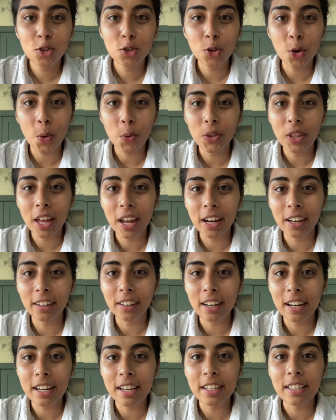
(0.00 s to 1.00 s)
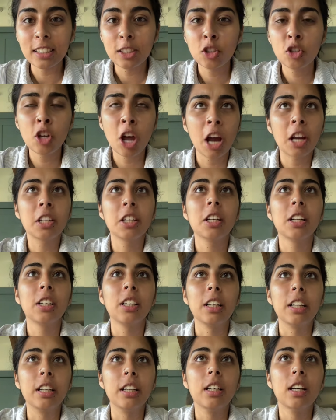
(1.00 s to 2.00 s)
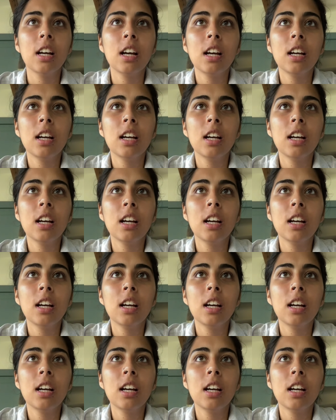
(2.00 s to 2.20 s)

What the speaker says: So there is technically